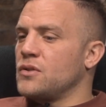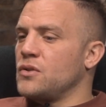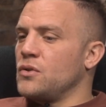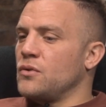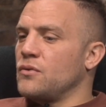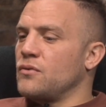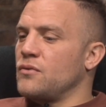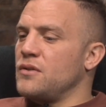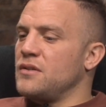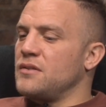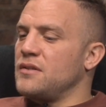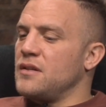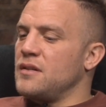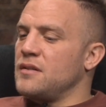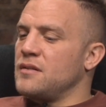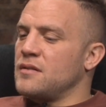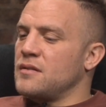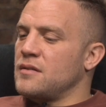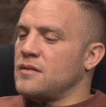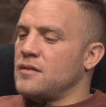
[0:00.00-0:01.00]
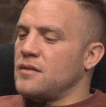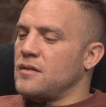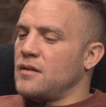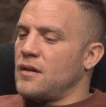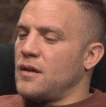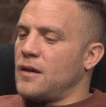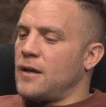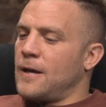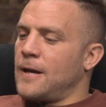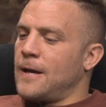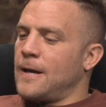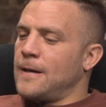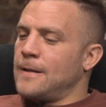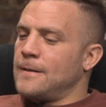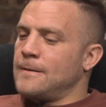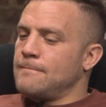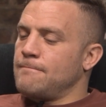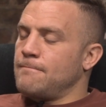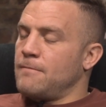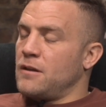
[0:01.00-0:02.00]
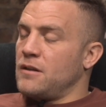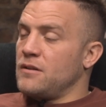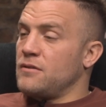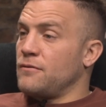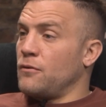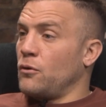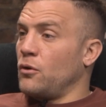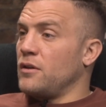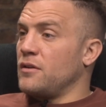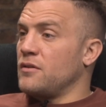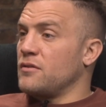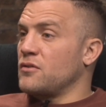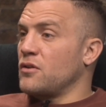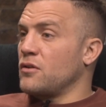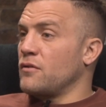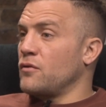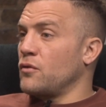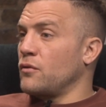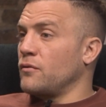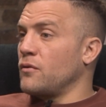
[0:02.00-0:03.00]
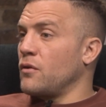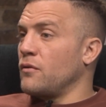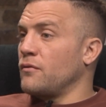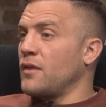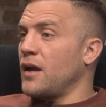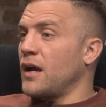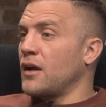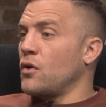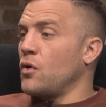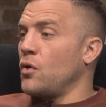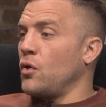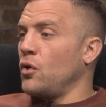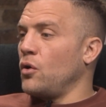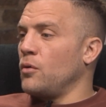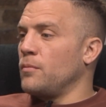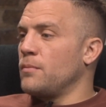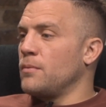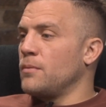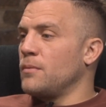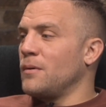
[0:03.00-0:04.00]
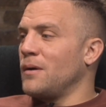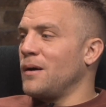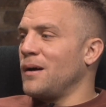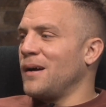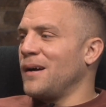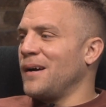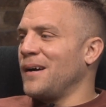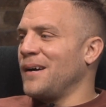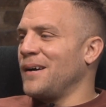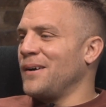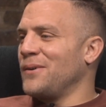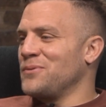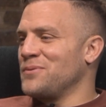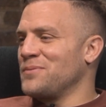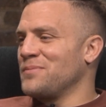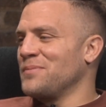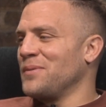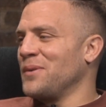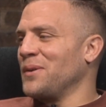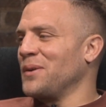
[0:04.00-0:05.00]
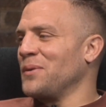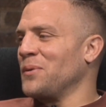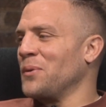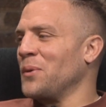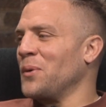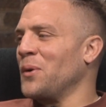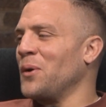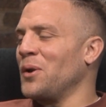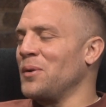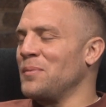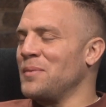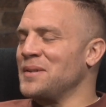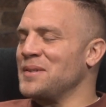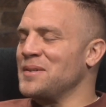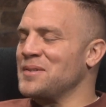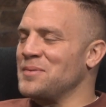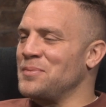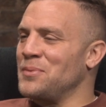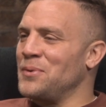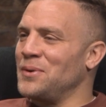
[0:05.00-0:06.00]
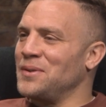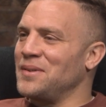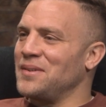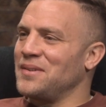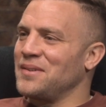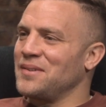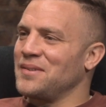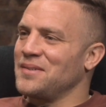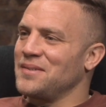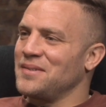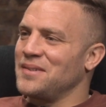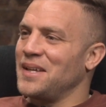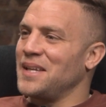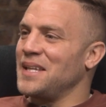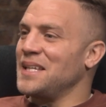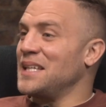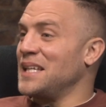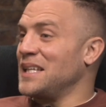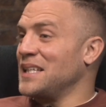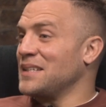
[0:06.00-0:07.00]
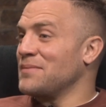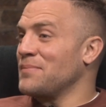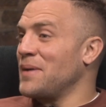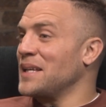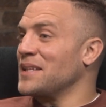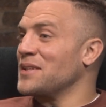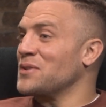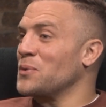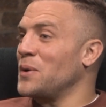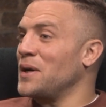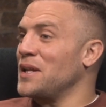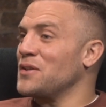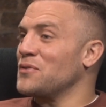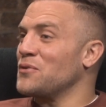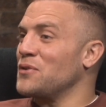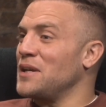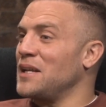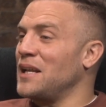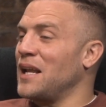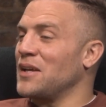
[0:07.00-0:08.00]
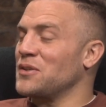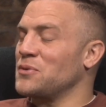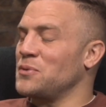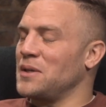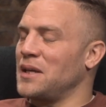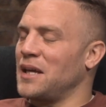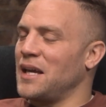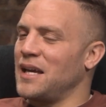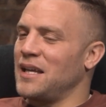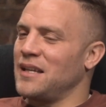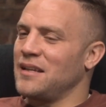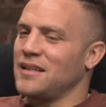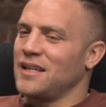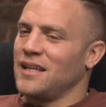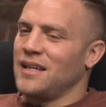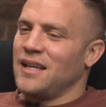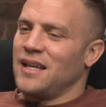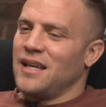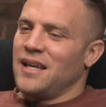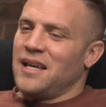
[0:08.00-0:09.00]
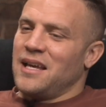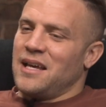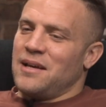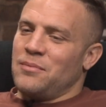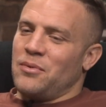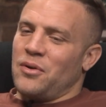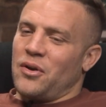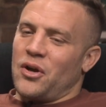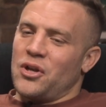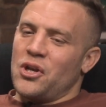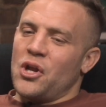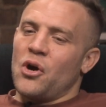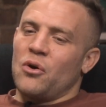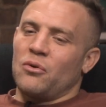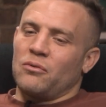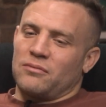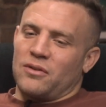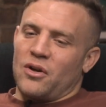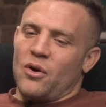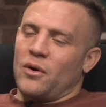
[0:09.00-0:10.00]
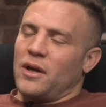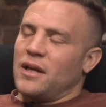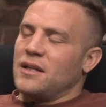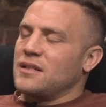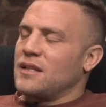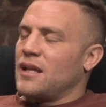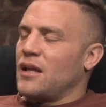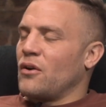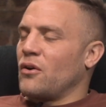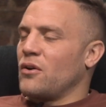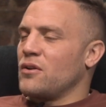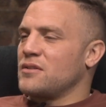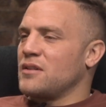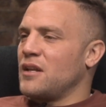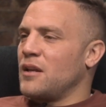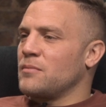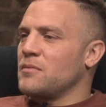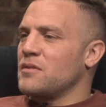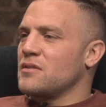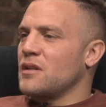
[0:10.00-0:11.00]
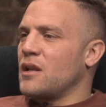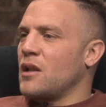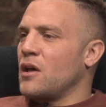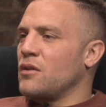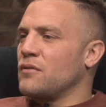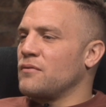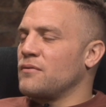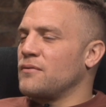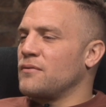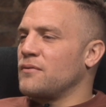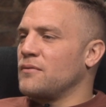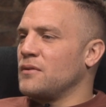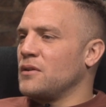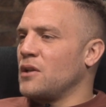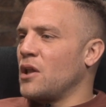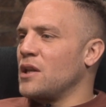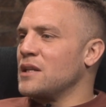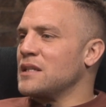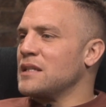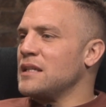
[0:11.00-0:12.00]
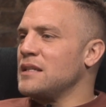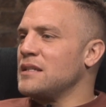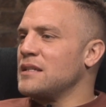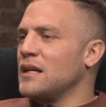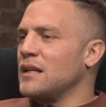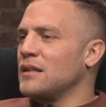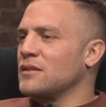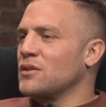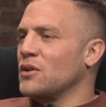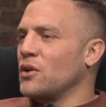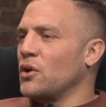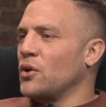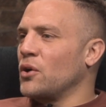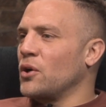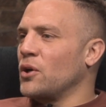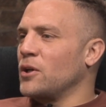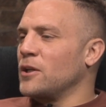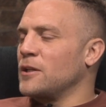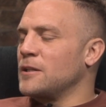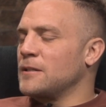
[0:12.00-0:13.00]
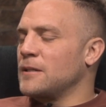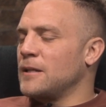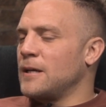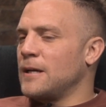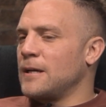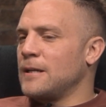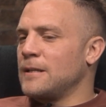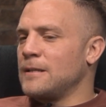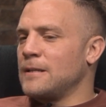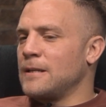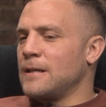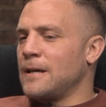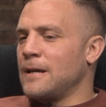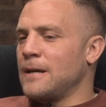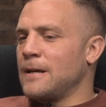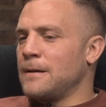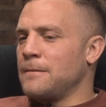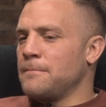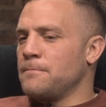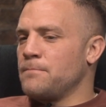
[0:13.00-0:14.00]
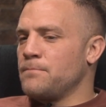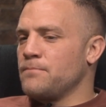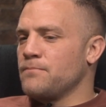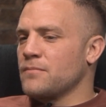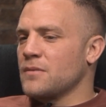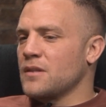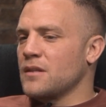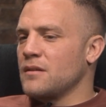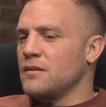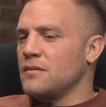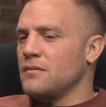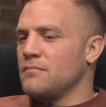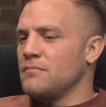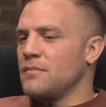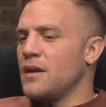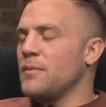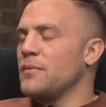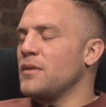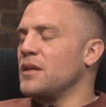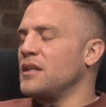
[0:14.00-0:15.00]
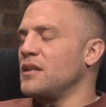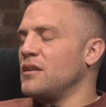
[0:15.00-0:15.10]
or 3 seasons, and he's fully deserved of that call up. I think we were all a bit disappointed that he didn't make the 23 last weekend, but I know going into that Irish setup, there's a lot of detail to learn, and maybe they